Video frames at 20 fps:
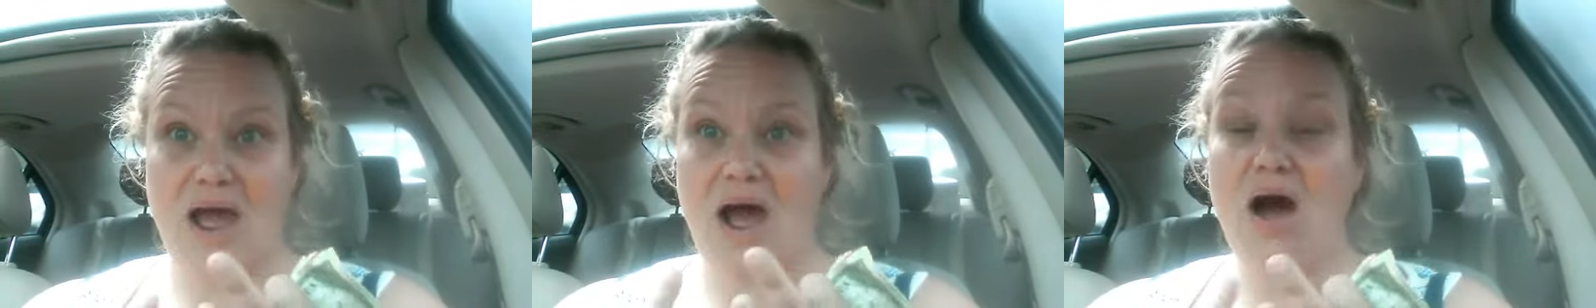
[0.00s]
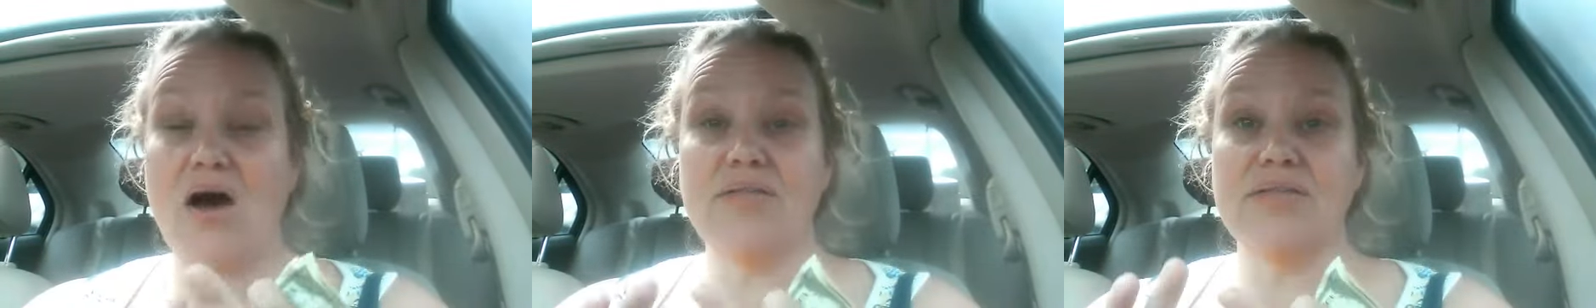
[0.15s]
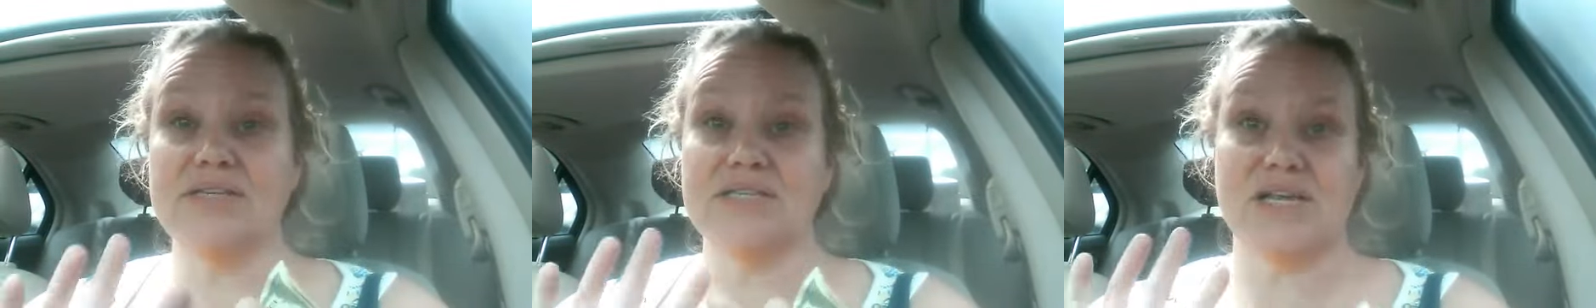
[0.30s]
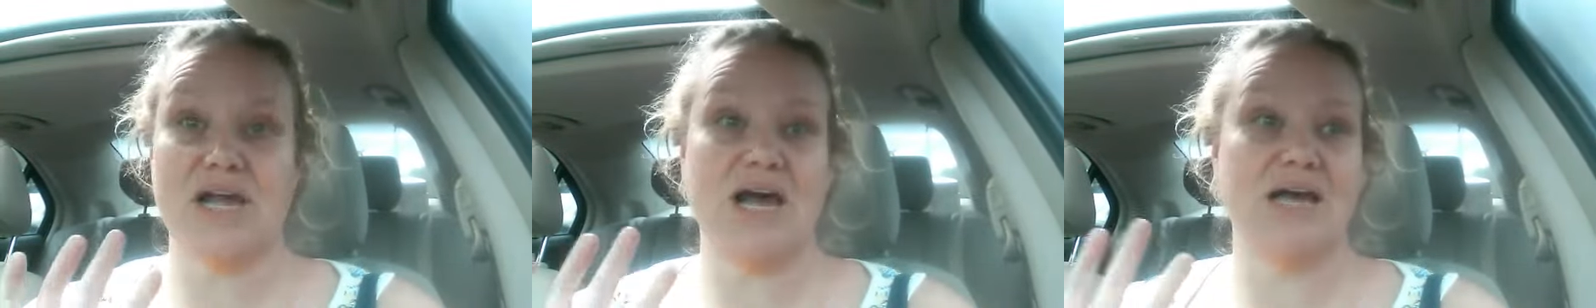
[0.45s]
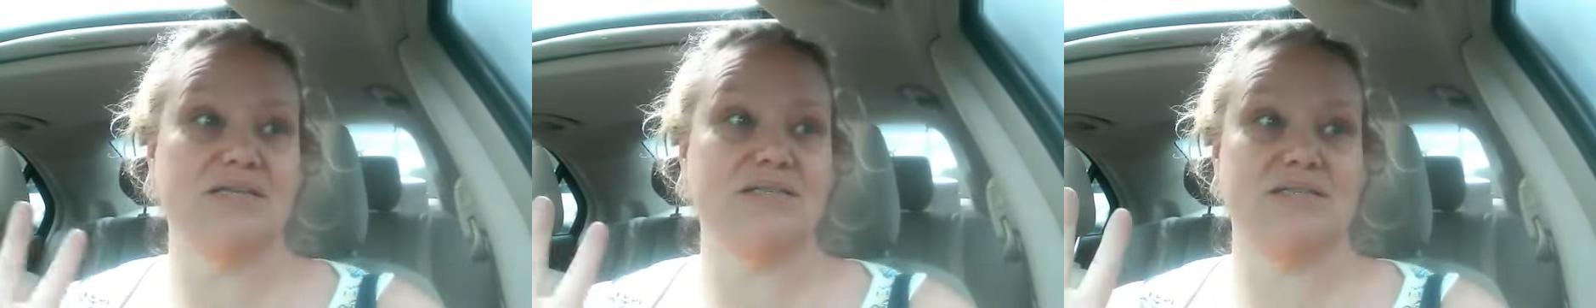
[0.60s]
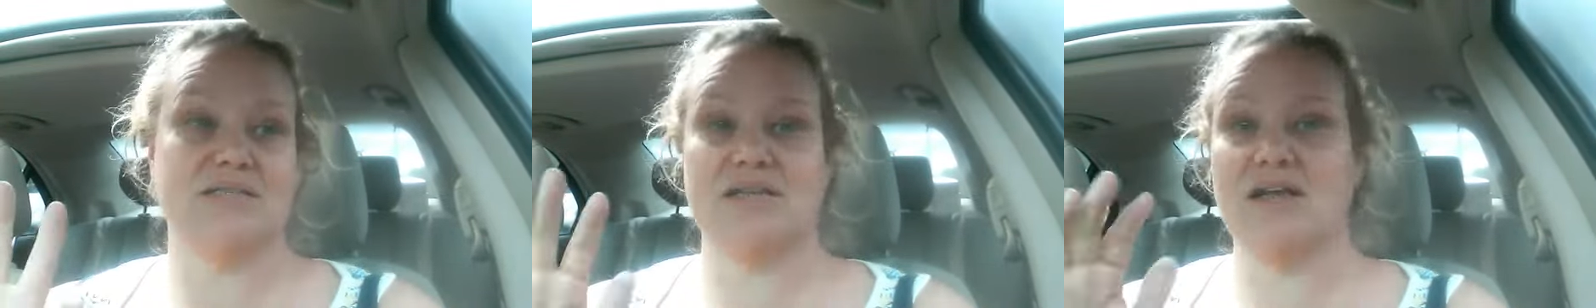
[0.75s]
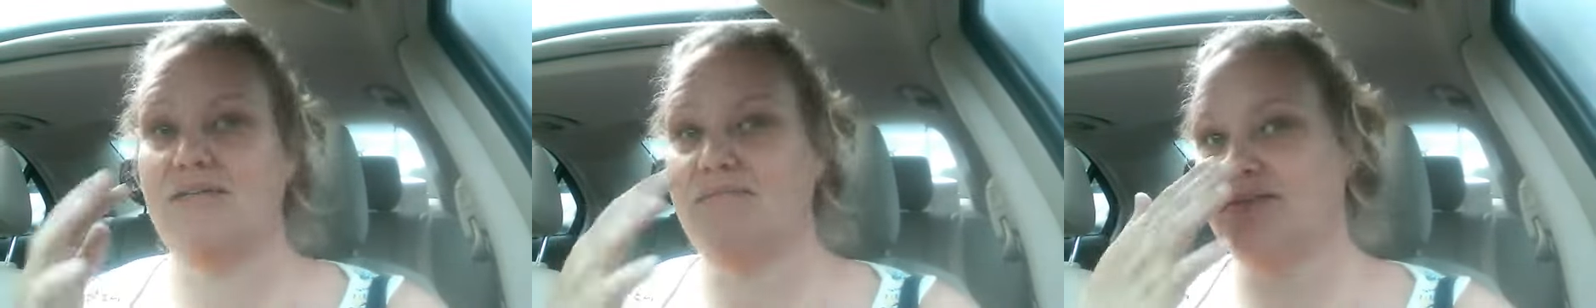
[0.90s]
all this kind
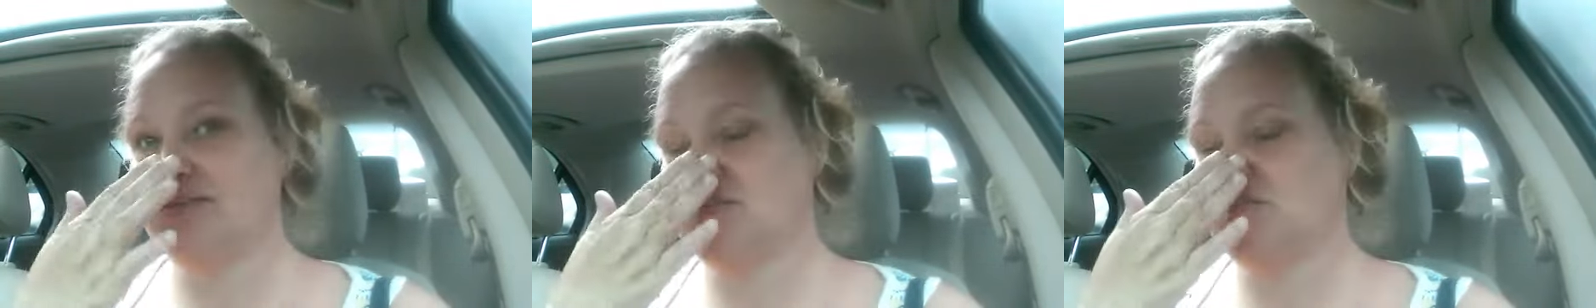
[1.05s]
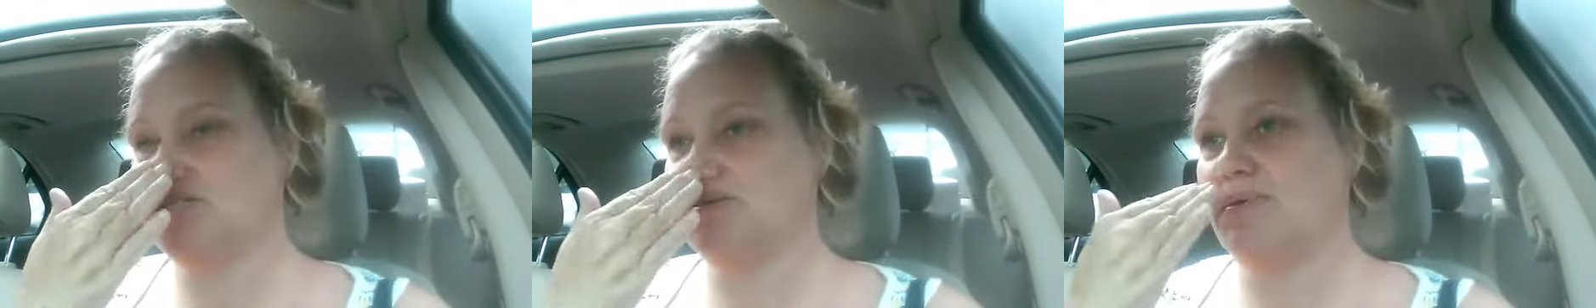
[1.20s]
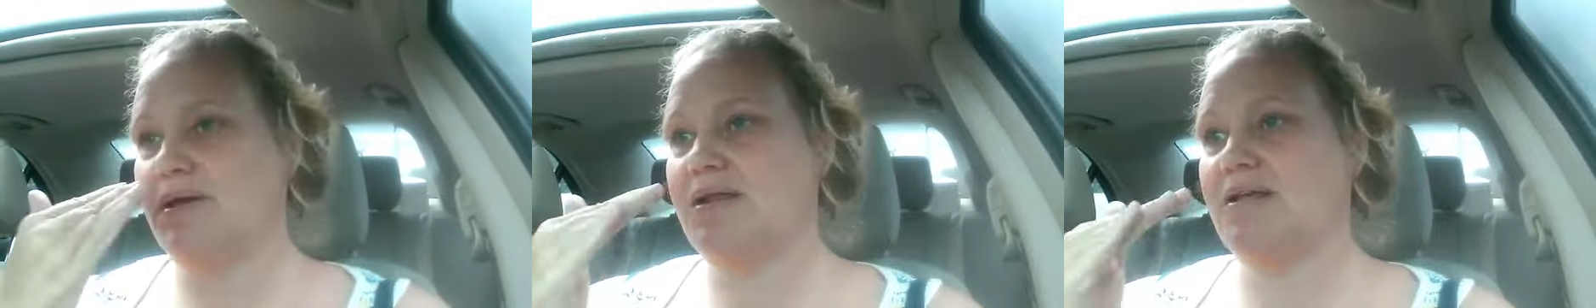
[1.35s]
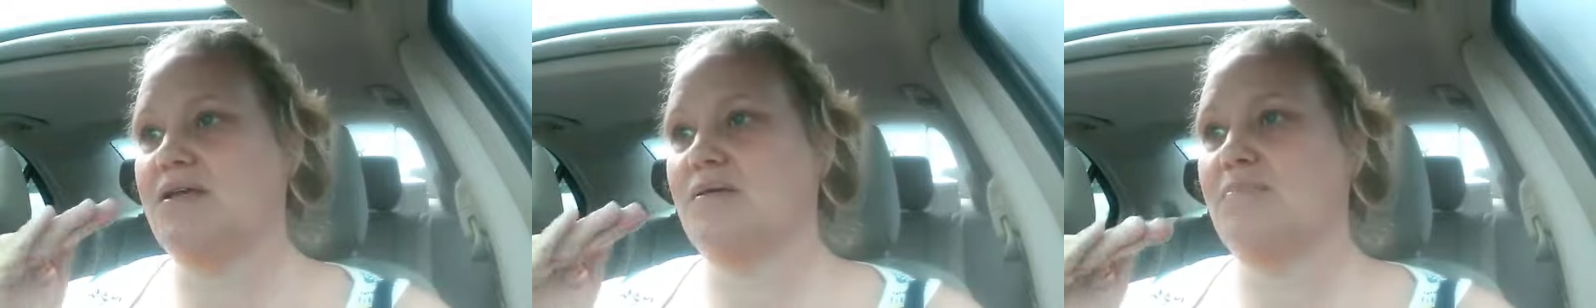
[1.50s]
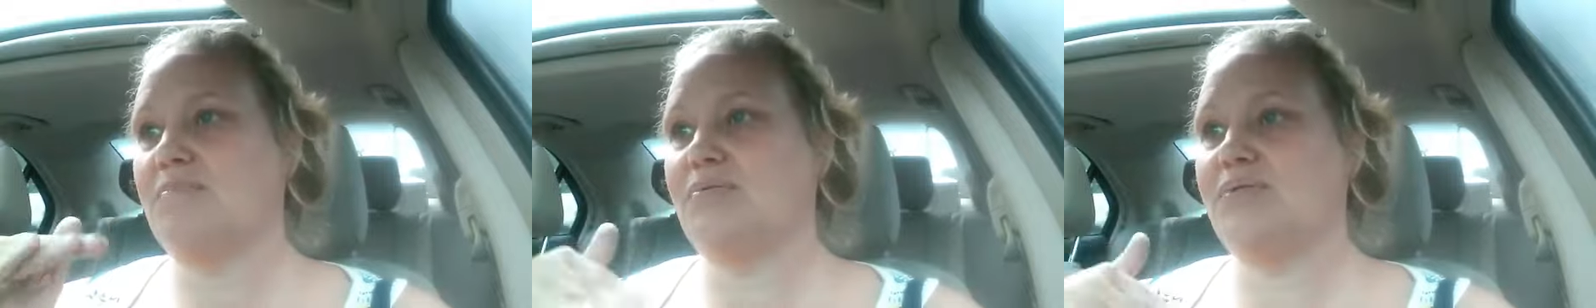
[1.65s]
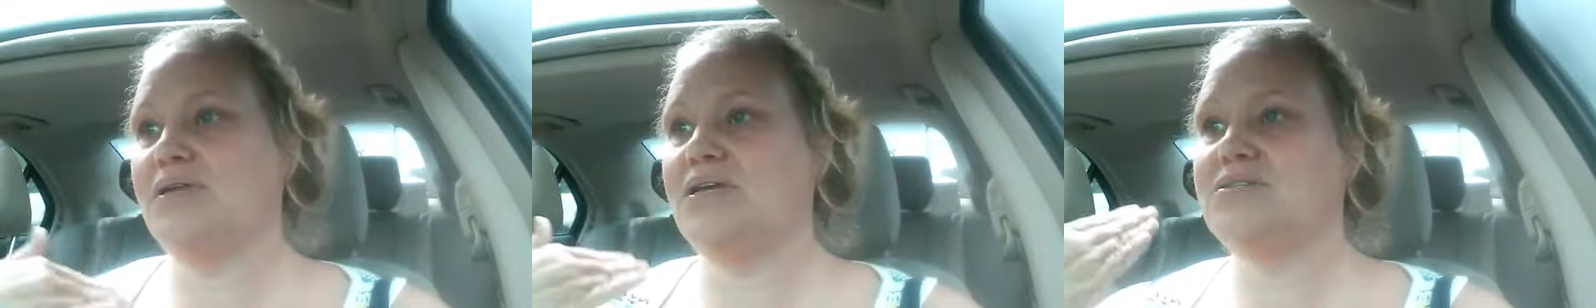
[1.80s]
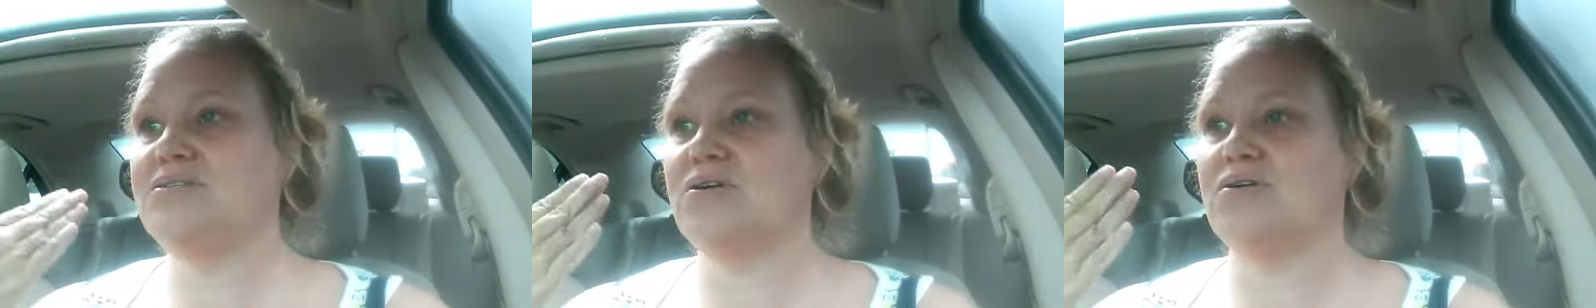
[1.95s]
of stuff, and she made a
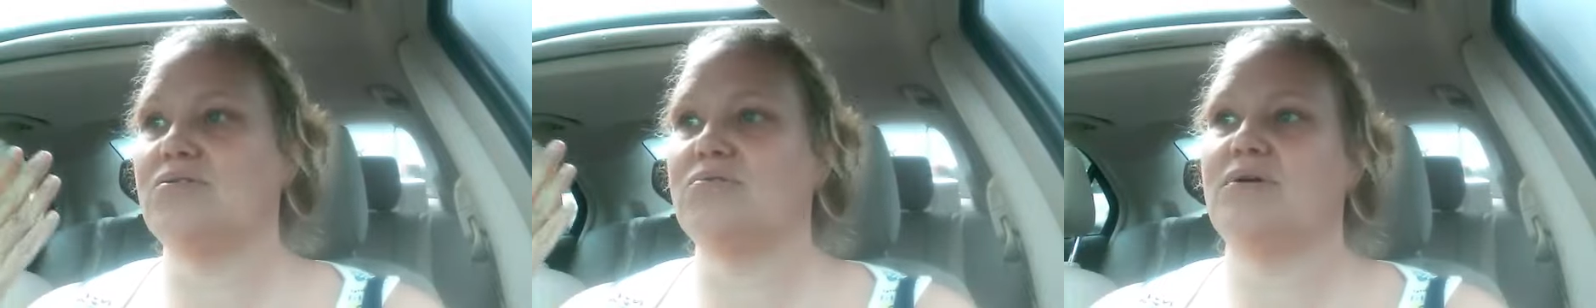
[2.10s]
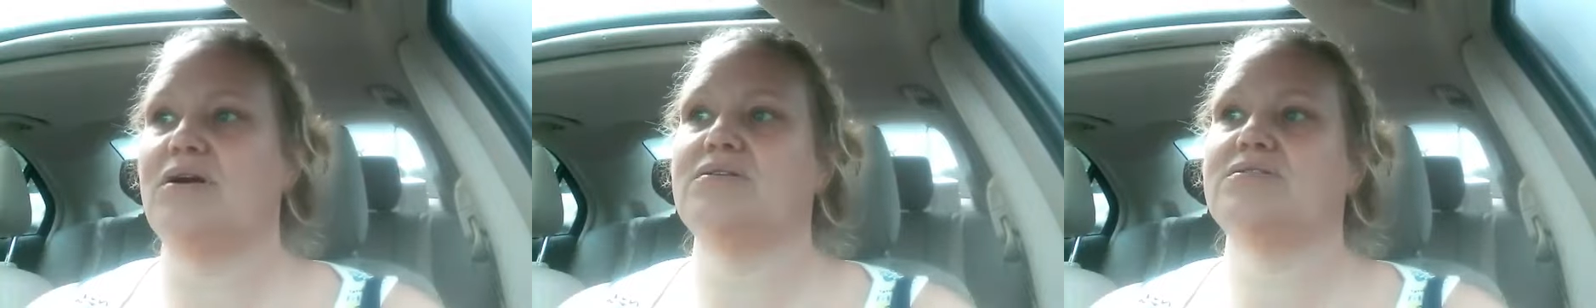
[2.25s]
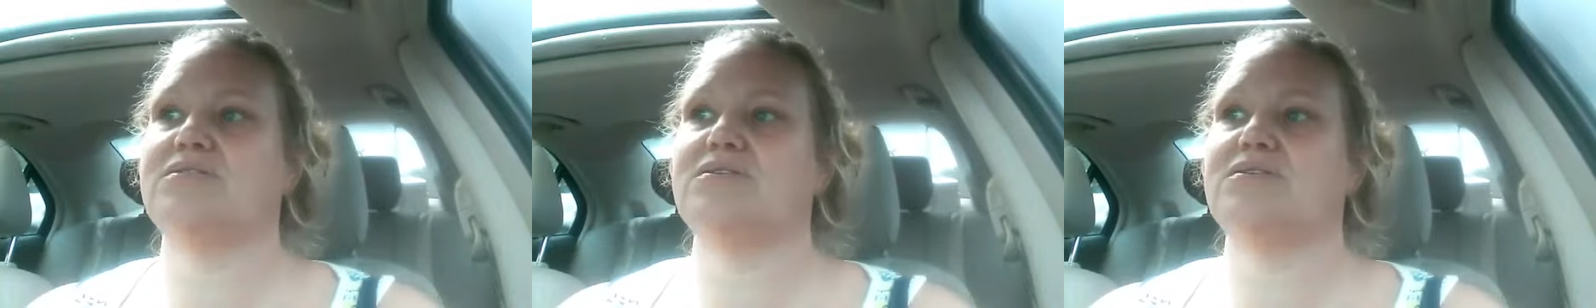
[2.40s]
complete turnaround.